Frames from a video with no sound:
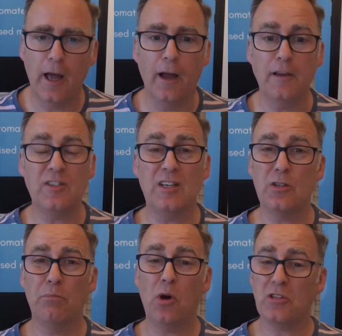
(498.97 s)
You've seen
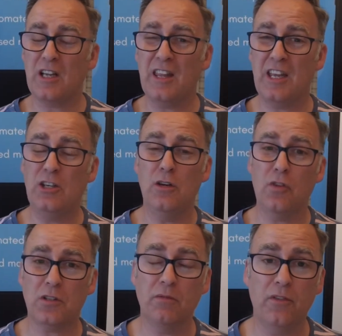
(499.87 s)
some bots out there and you've
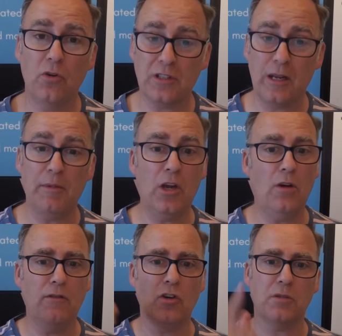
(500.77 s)
got some thoughts, let me know.
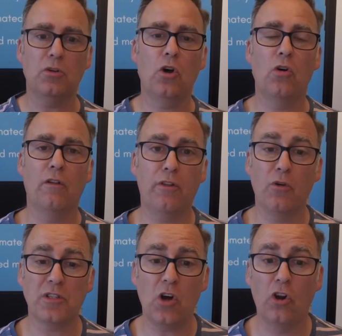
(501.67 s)
You've got some
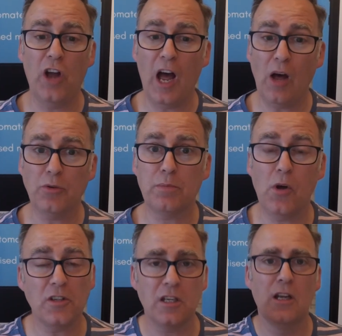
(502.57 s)
thoughts on Altbot,